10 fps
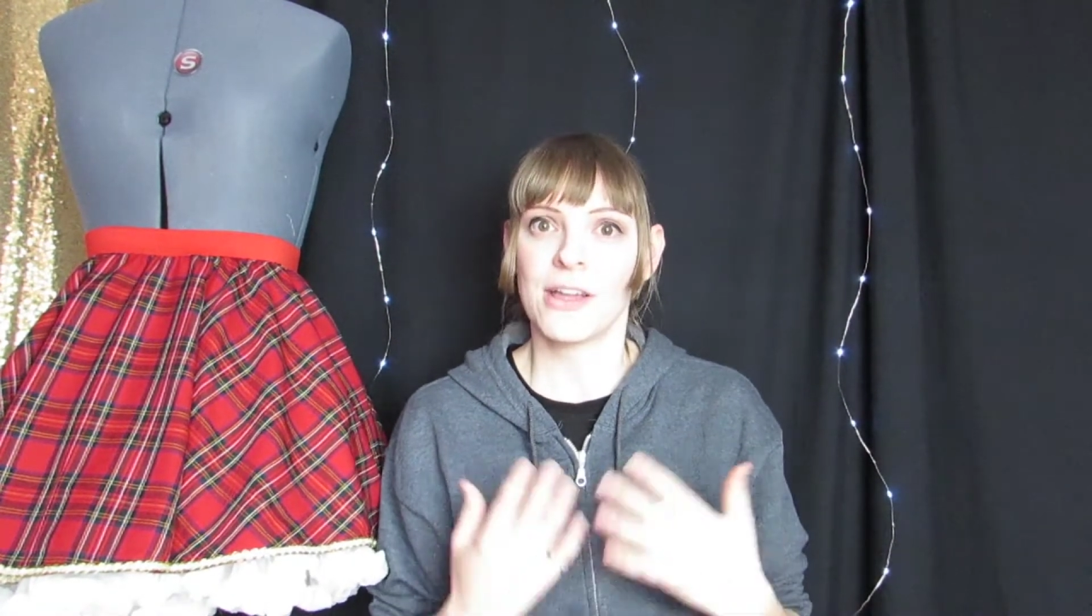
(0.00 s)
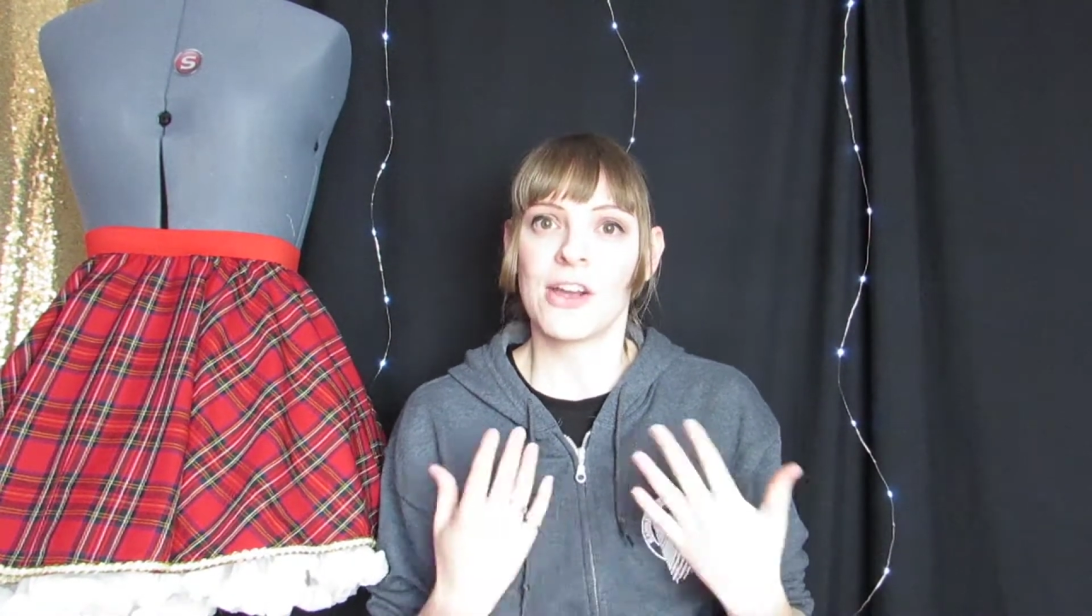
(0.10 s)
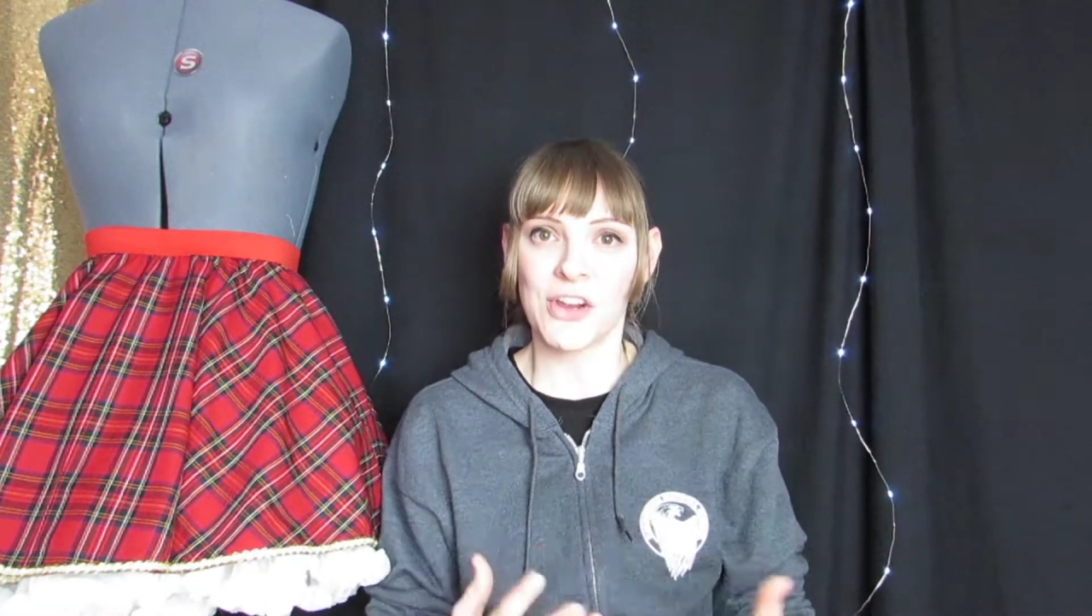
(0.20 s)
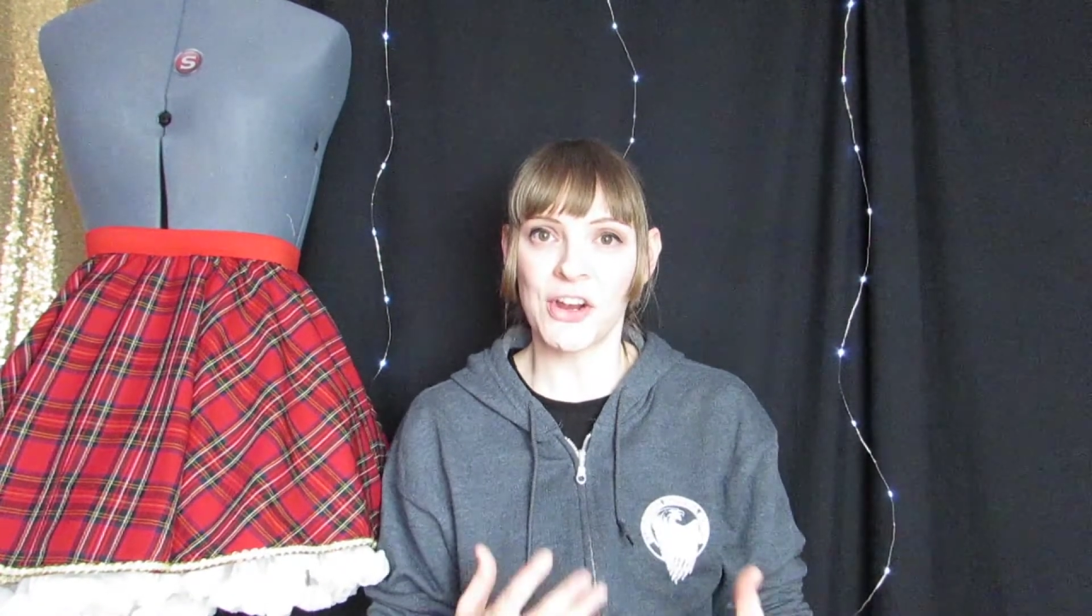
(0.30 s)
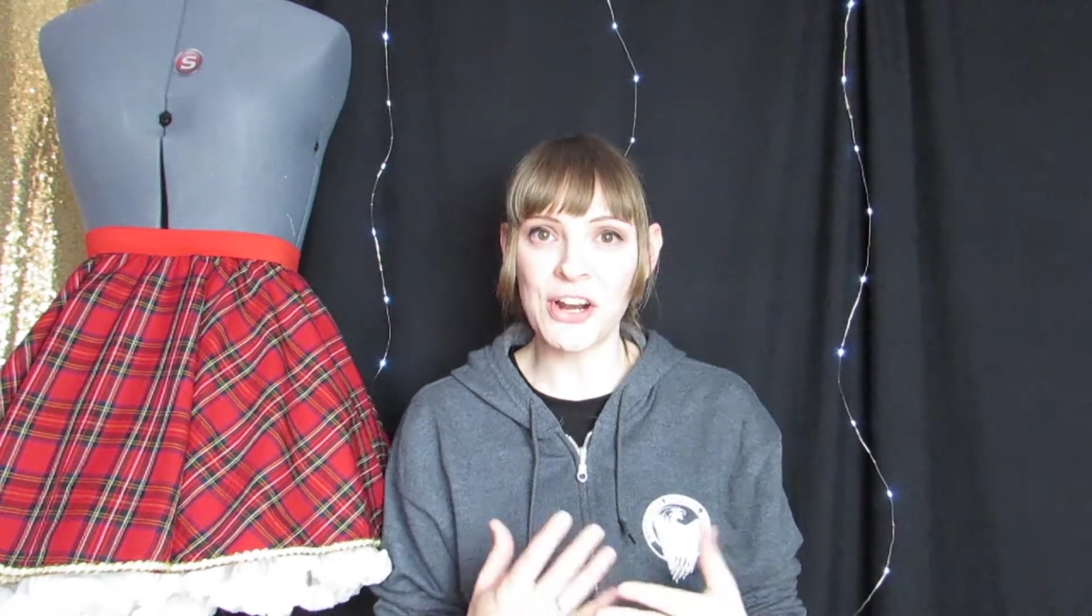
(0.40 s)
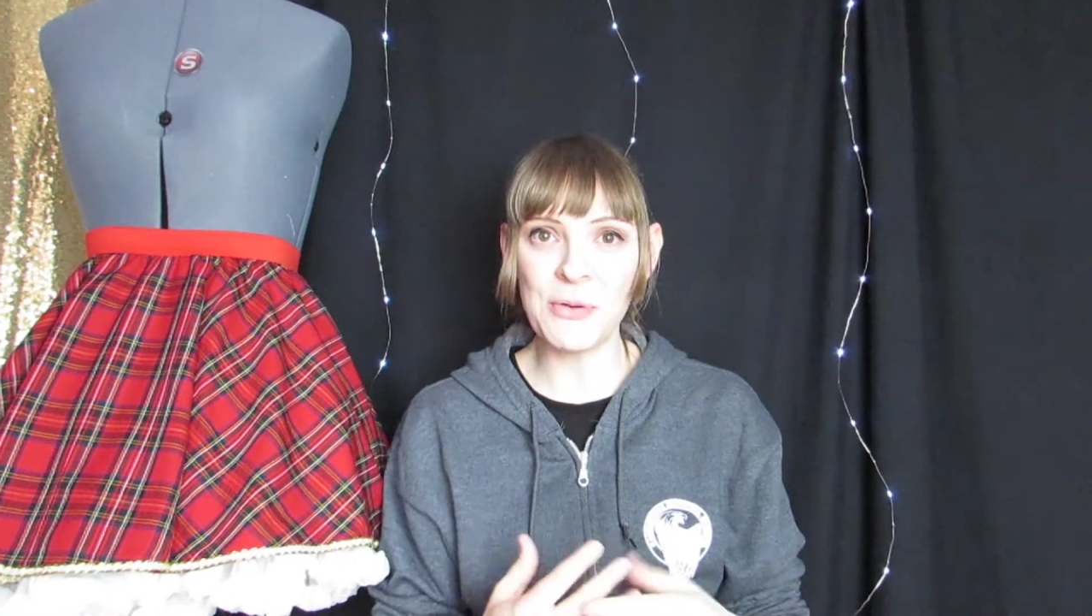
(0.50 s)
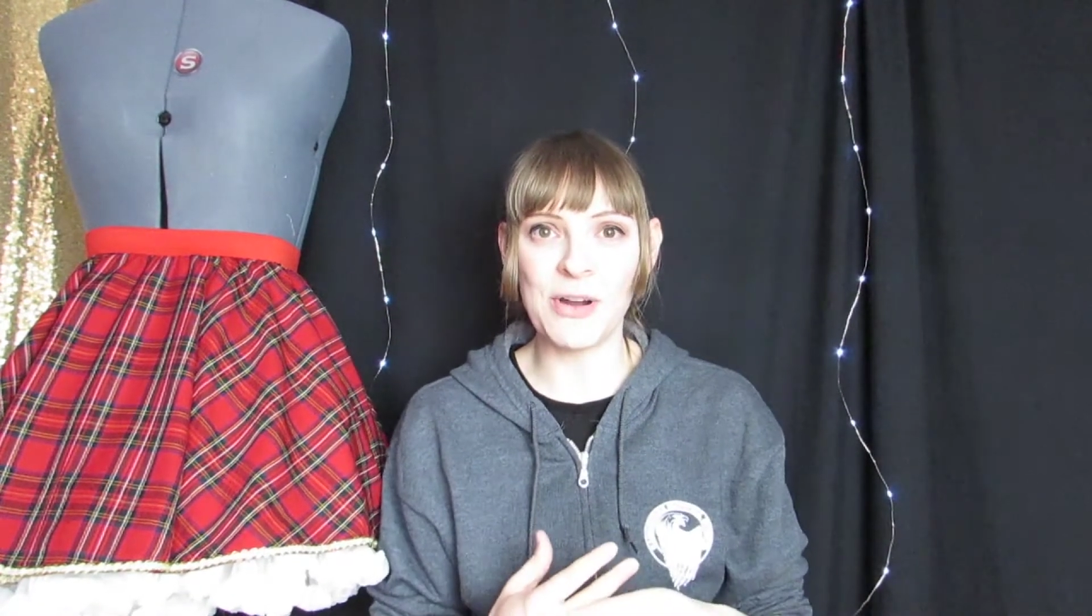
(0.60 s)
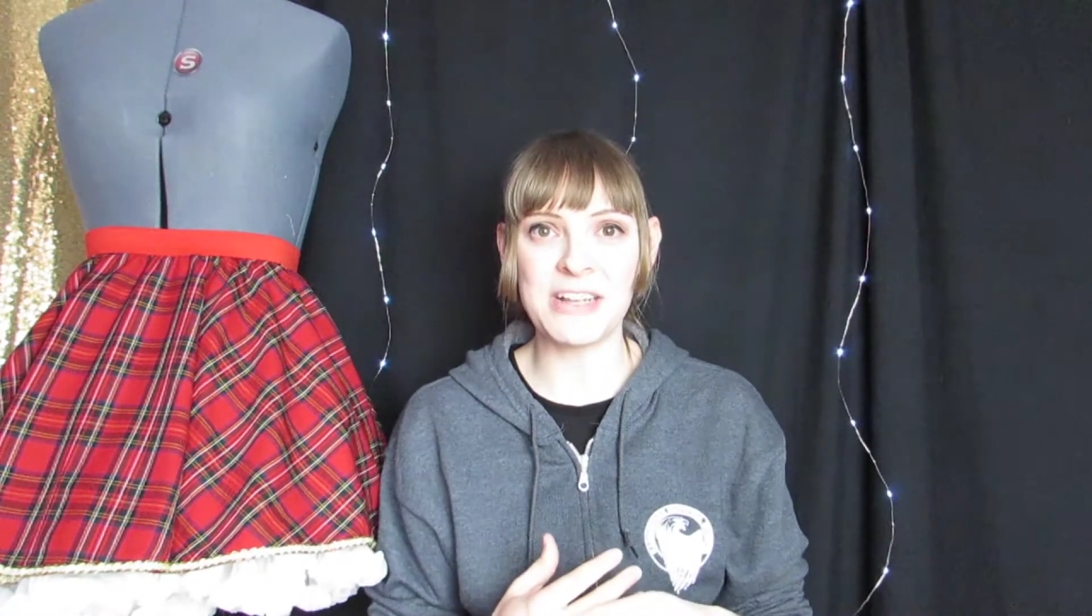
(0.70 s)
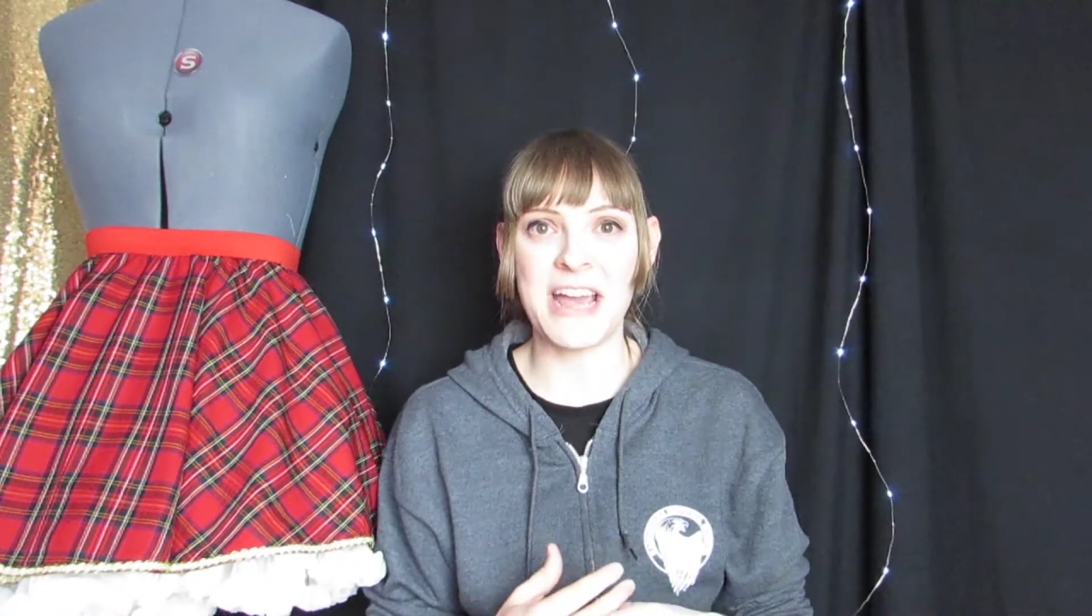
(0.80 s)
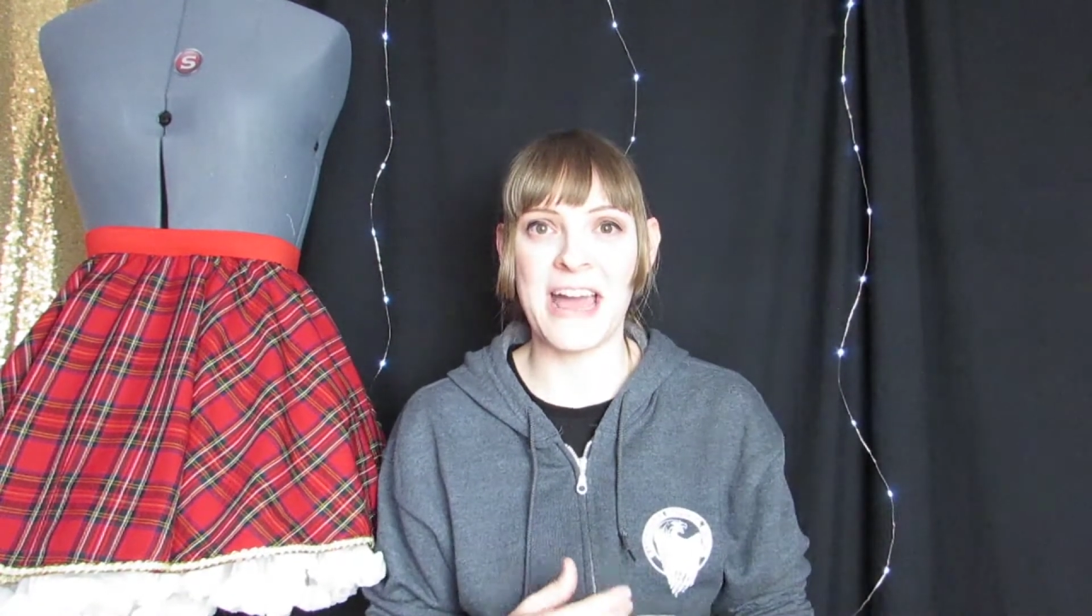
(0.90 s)
You're going to
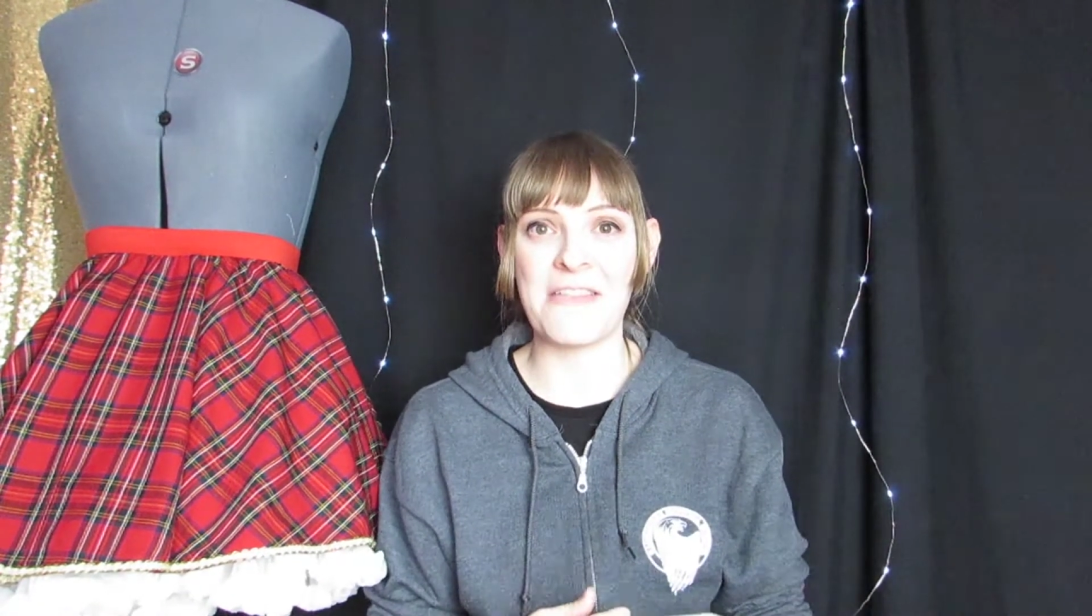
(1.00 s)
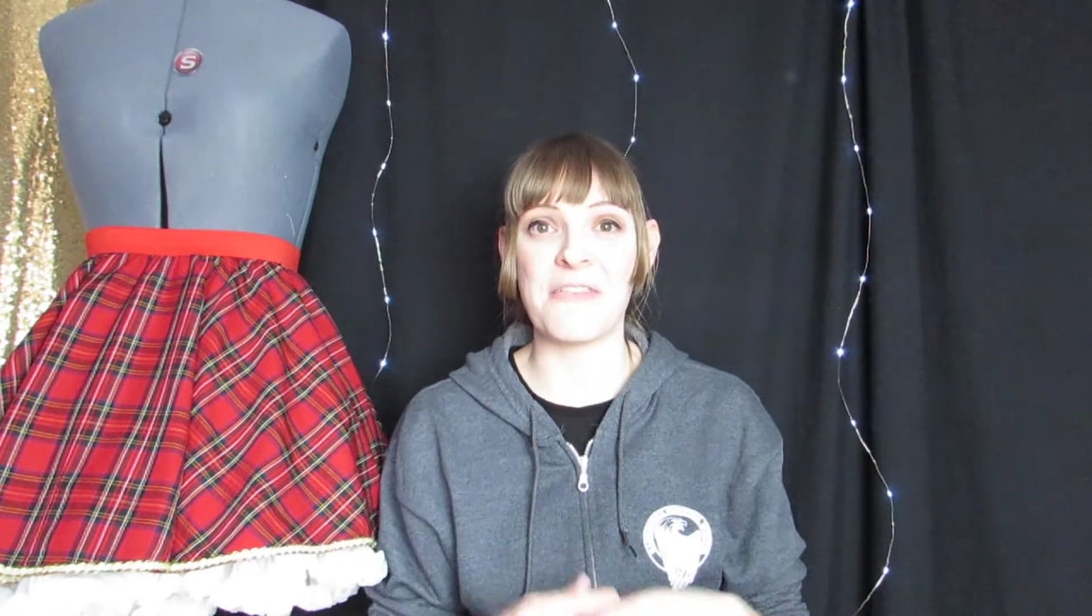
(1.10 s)
want to have